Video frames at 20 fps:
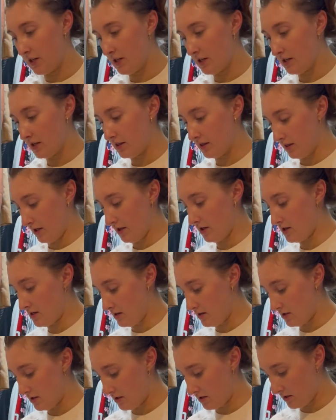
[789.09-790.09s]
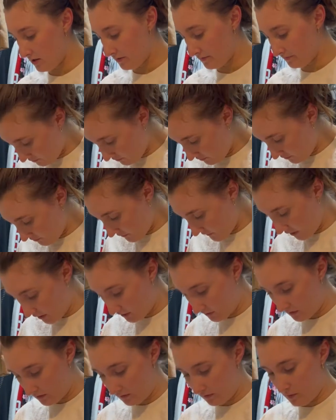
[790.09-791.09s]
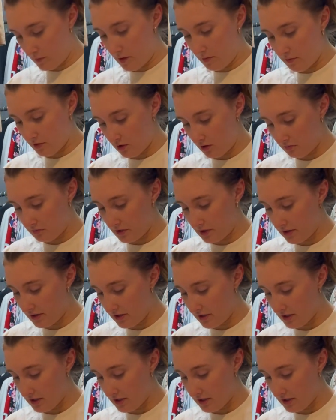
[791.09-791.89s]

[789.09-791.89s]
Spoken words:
And then this one's from Abercrombie.